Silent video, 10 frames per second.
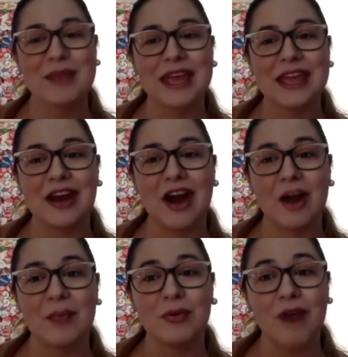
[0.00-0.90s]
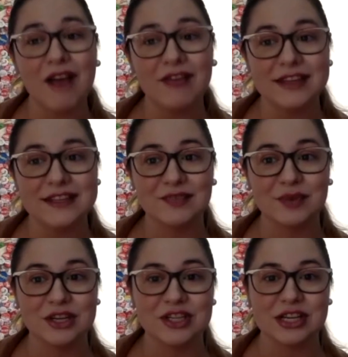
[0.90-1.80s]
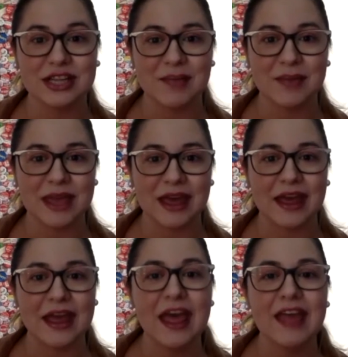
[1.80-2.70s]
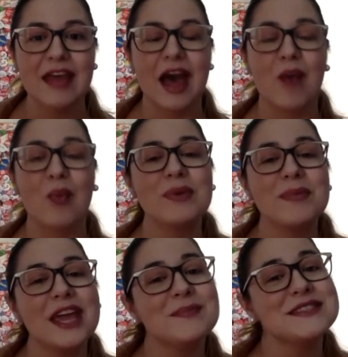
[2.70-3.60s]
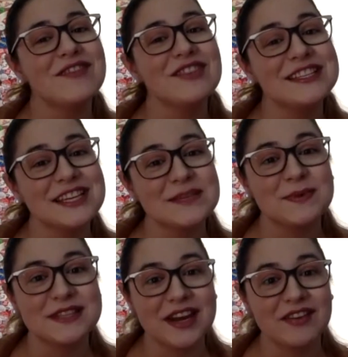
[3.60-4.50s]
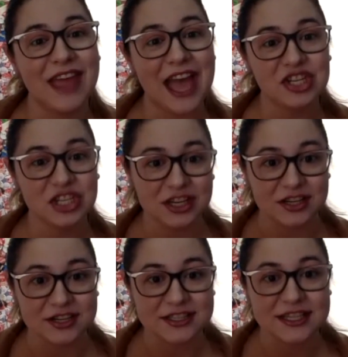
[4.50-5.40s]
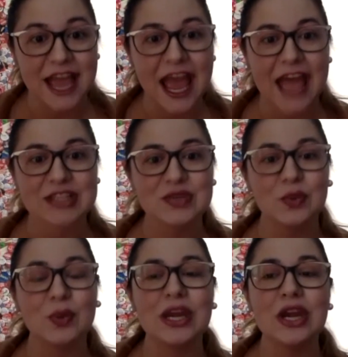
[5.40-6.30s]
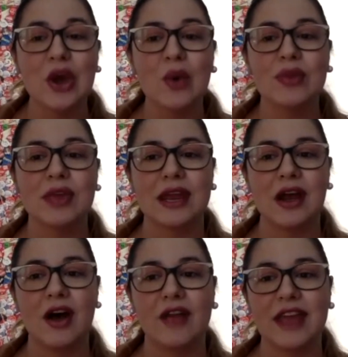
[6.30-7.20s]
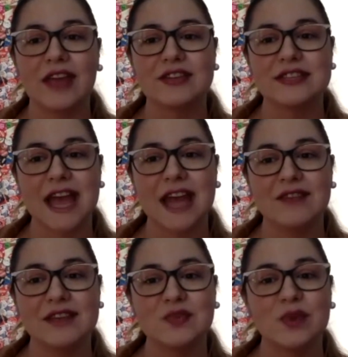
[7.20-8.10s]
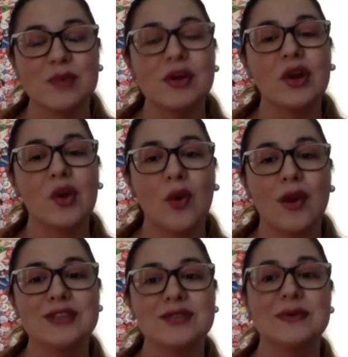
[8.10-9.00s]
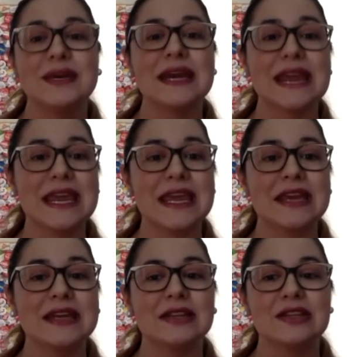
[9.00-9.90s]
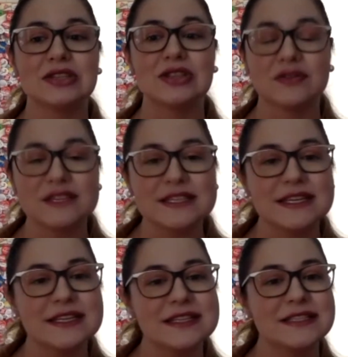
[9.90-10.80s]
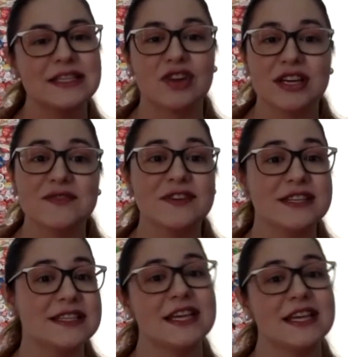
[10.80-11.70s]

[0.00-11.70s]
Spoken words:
In our province of British Columbia, women make up 76% of cashiers. And so we know that on the other side of this, women are going to need the services that Dress for Success